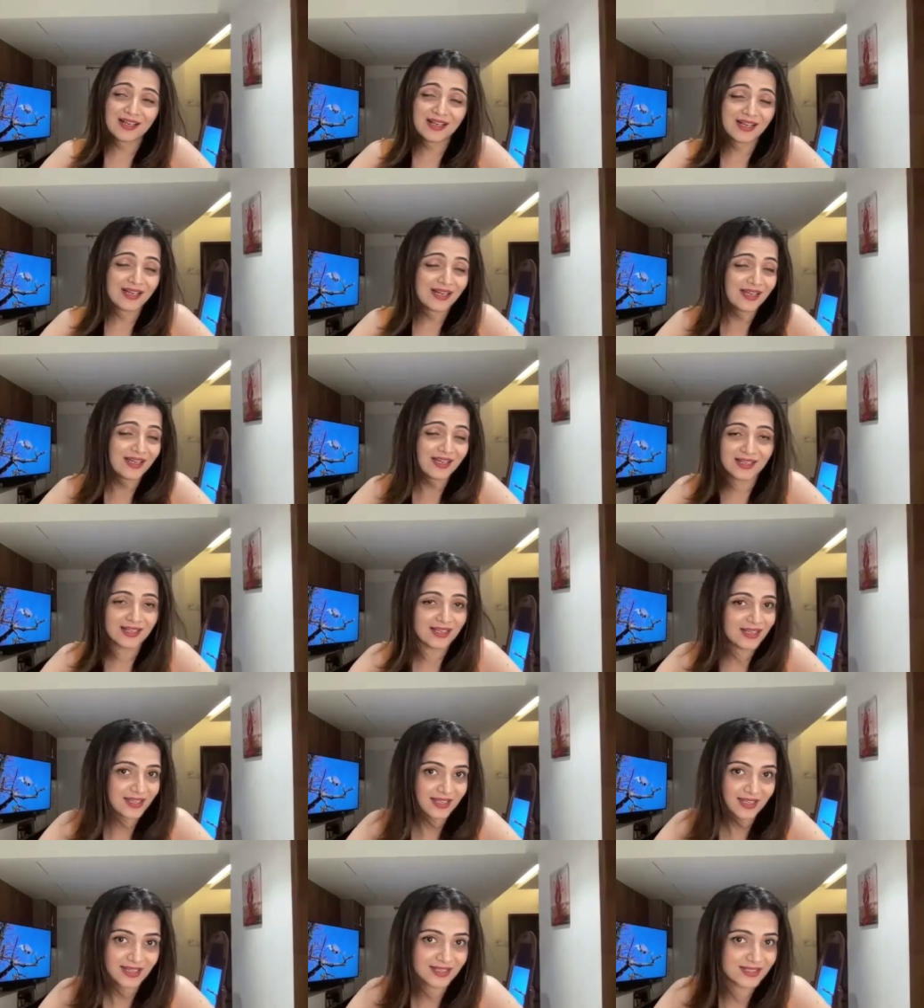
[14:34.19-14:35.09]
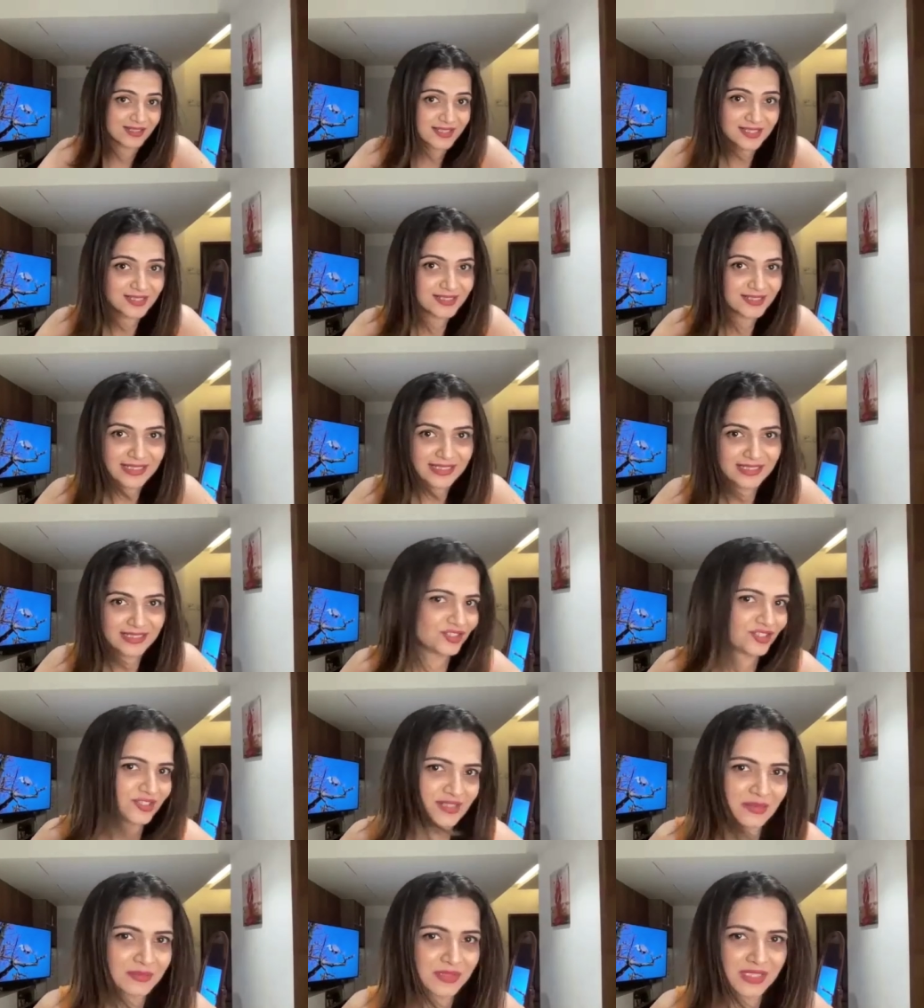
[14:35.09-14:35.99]
I still
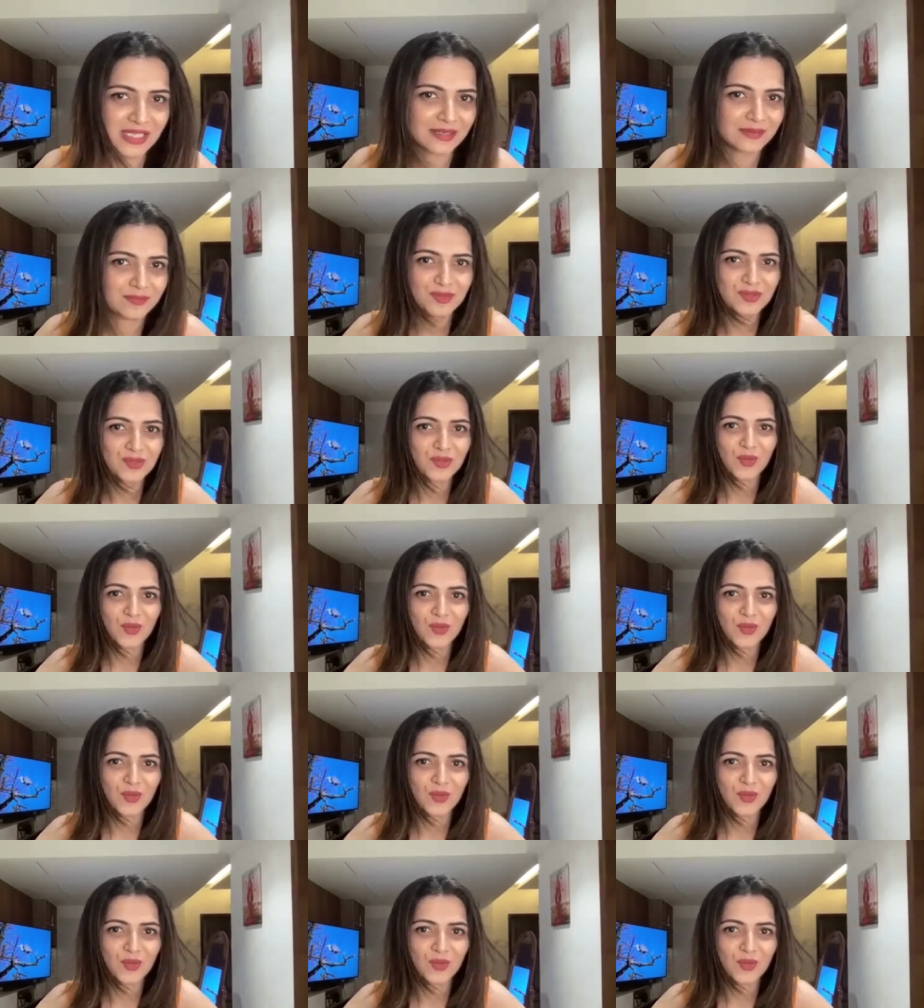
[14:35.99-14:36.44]
teach sometimes,